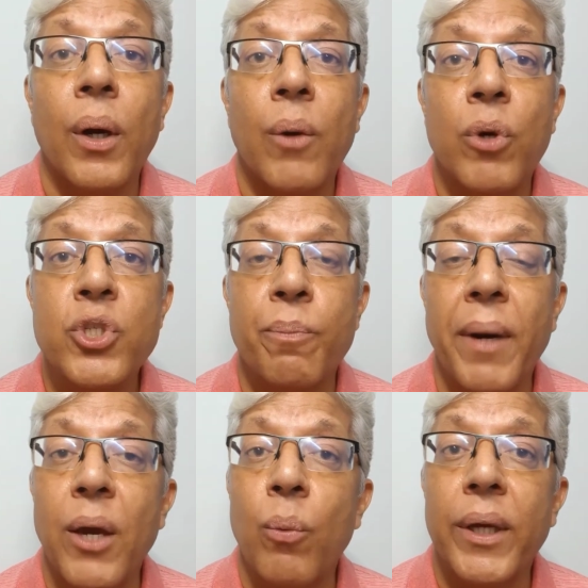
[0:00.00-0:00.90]
He was to
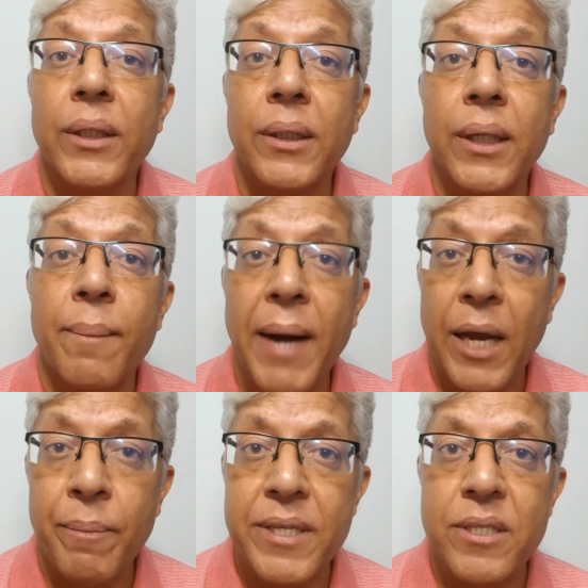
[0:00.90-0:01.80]
play with
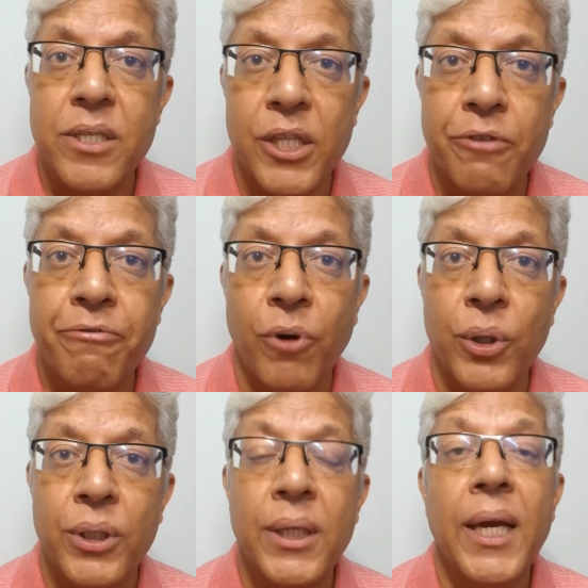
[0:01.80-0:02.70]
black pieces in the
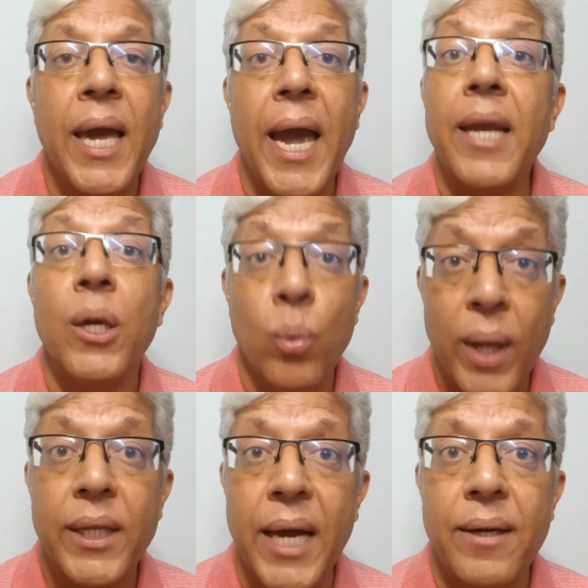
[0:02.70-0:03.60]
fourth, and he
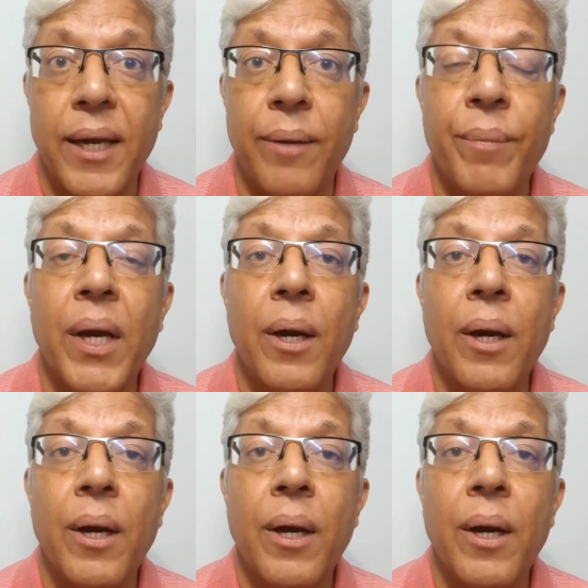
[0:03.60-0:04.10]
won that game.